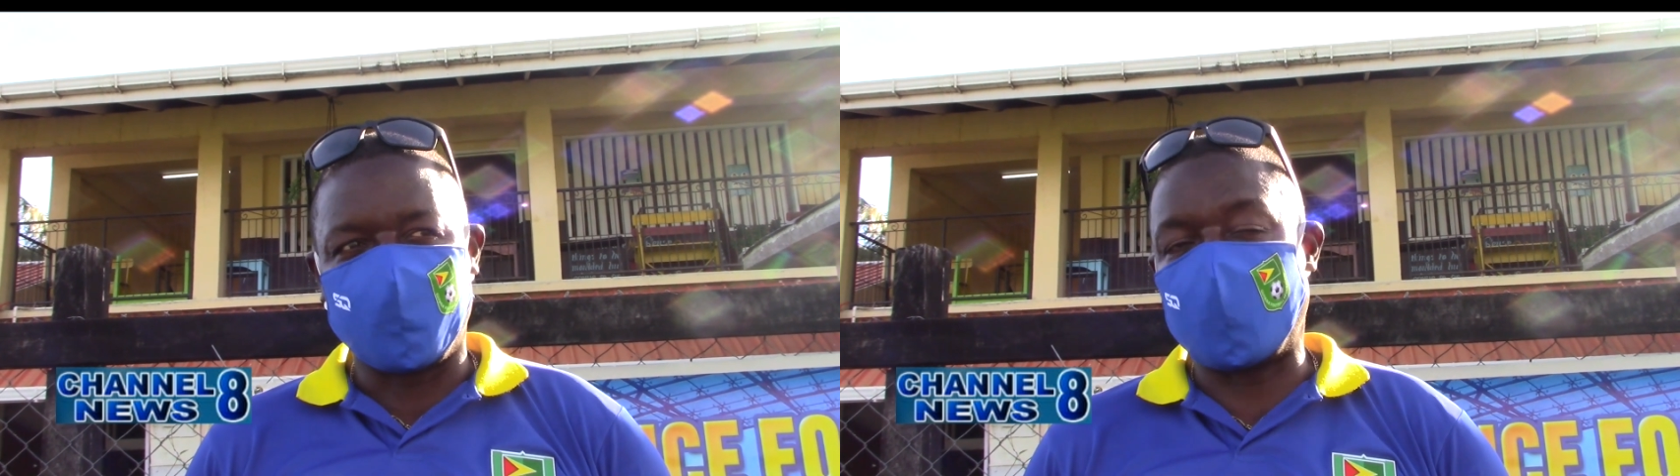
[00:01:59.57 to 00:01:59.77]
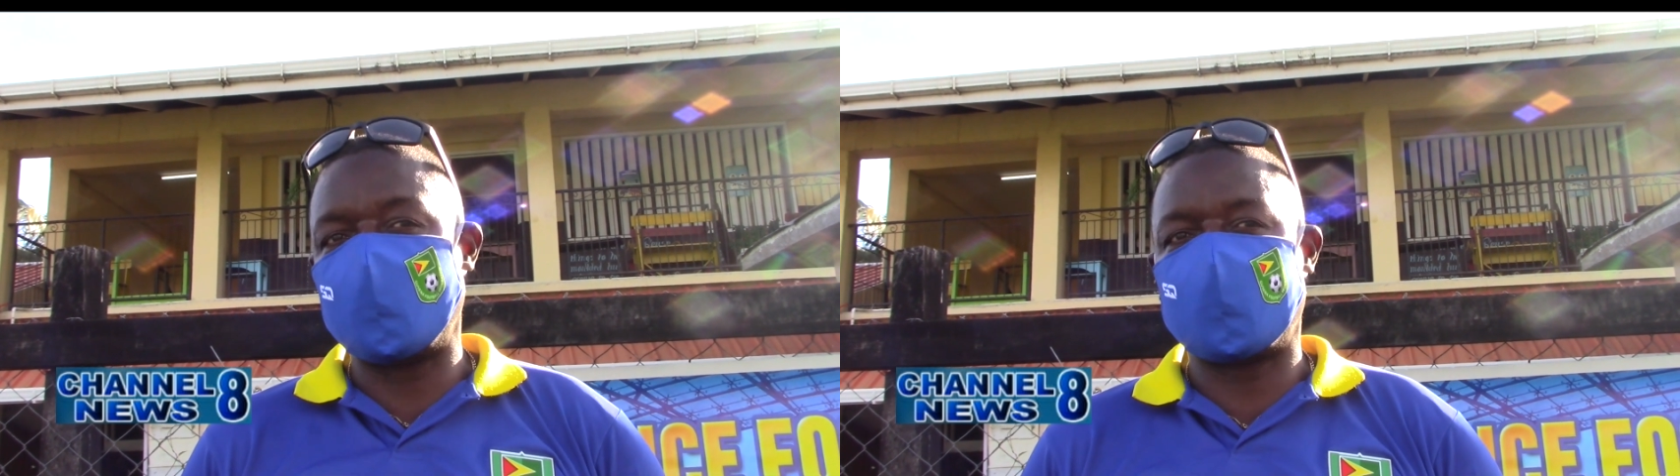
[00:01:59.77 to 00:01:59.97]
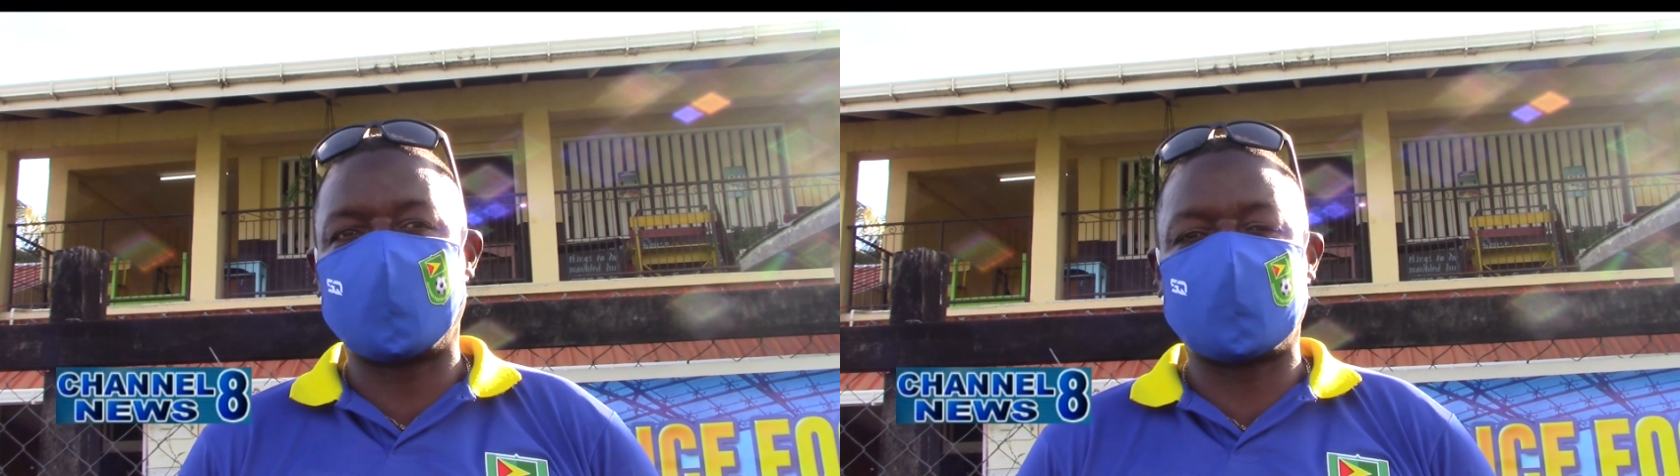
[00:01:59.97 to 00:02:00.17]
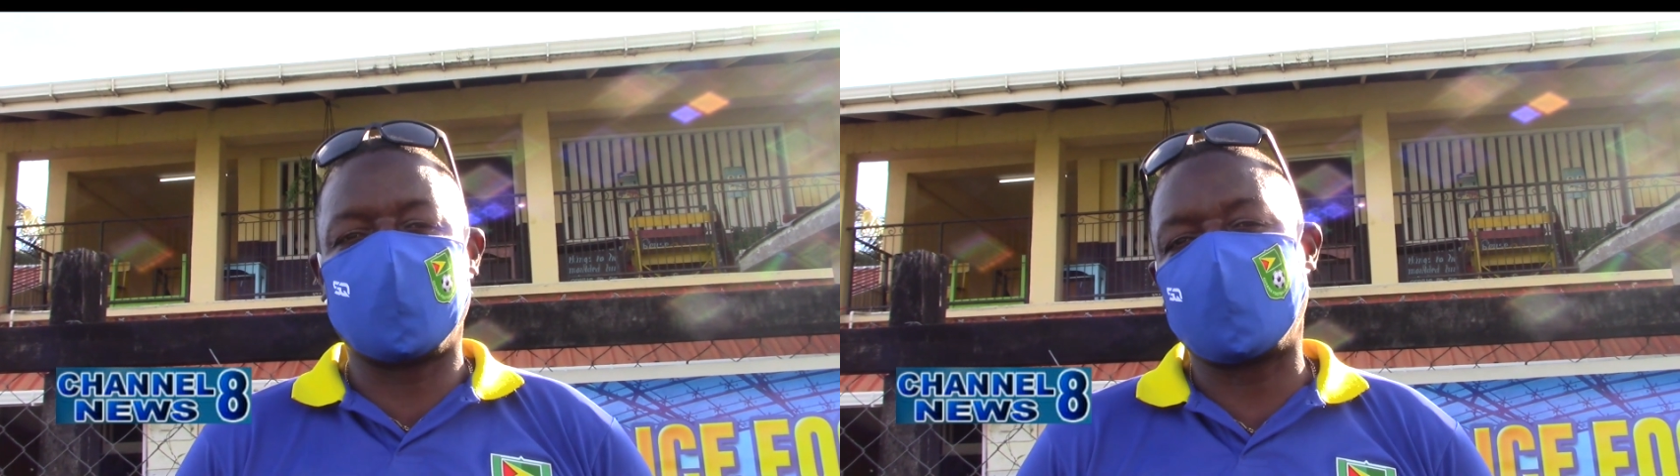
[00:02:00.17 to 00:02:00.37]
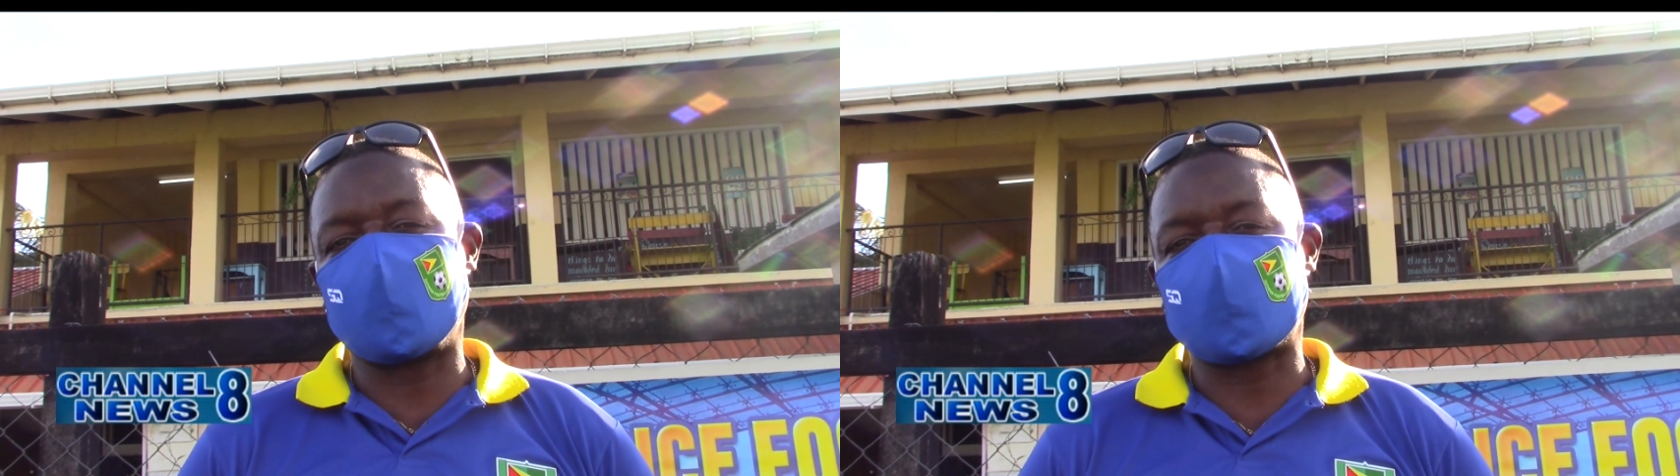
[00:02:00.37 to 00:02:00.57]

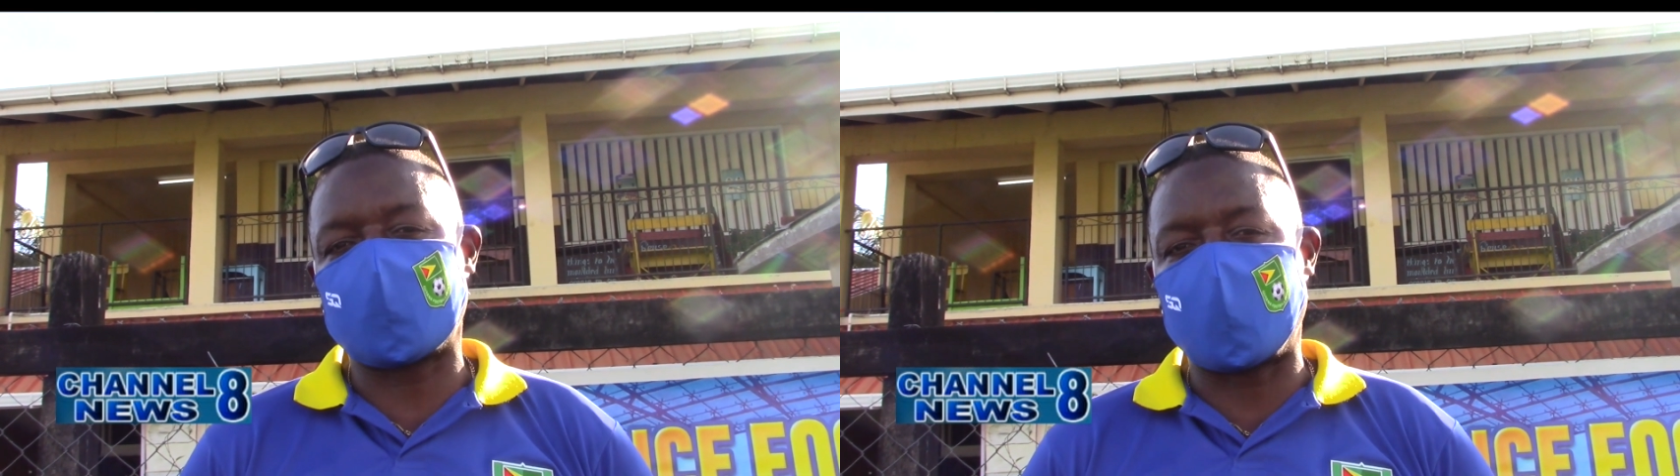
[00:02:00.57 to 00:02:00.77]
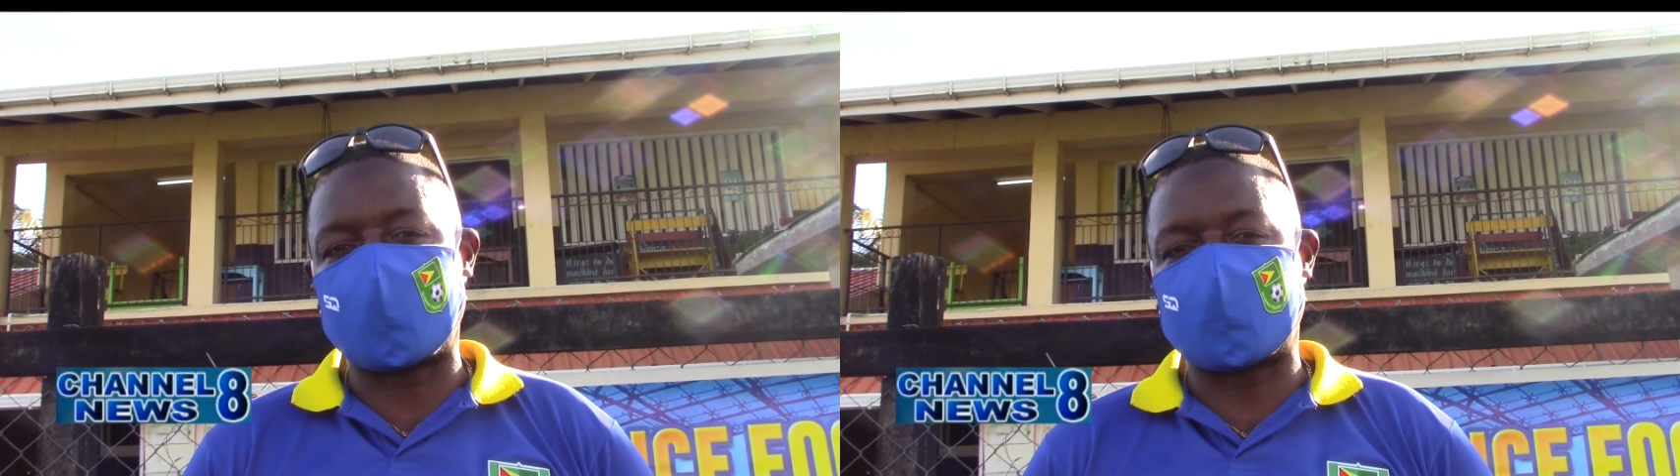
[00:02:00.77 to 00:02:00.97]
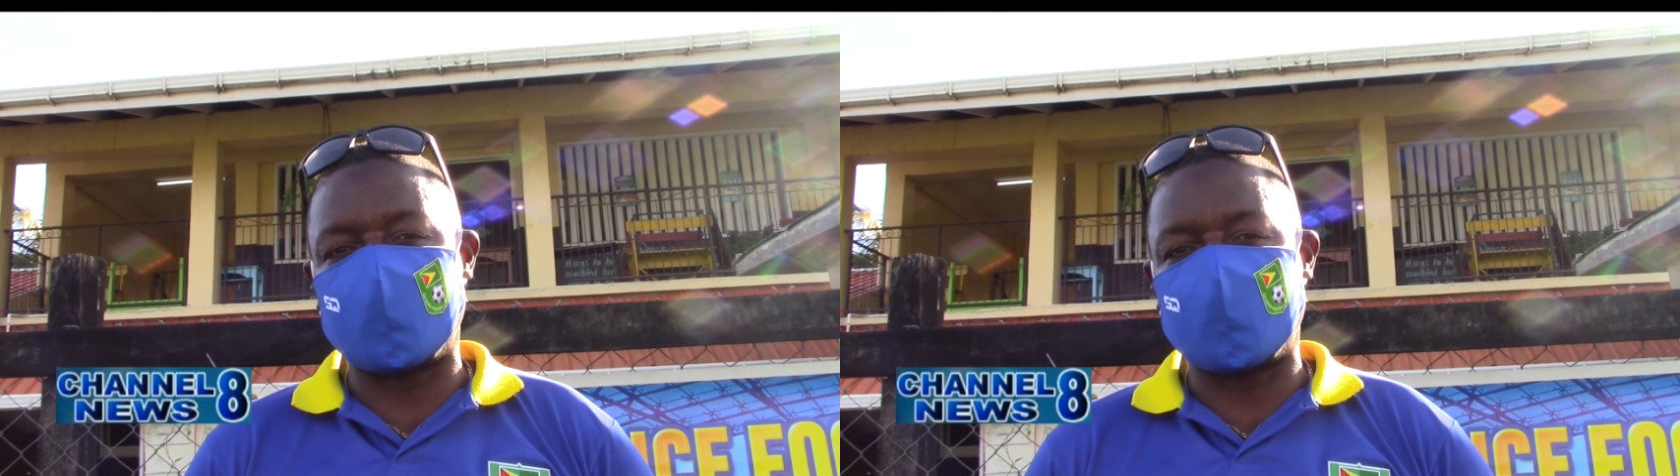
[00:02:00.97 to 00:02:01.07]
representing us at